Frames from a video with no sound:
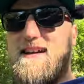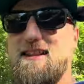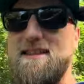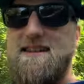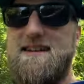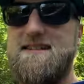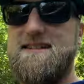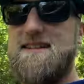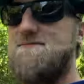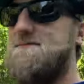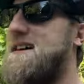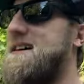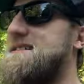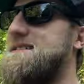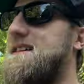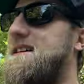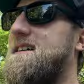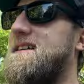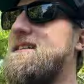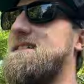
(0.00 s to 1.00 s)
this. I'm not
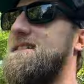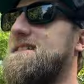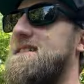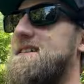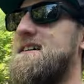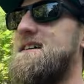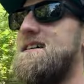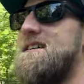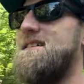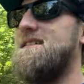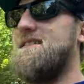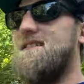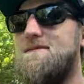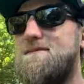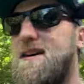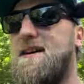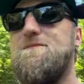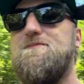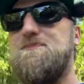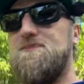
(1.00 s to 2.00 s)
talking, or I'm
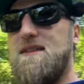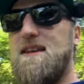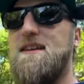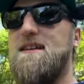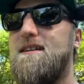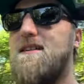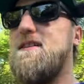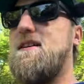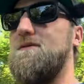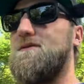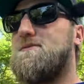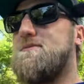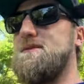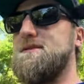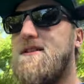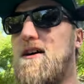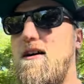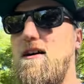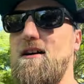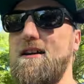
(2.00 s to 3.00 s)
not comfortable
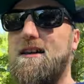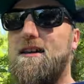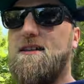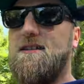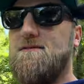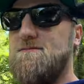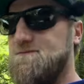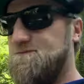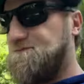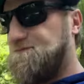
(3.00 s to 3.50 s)
talking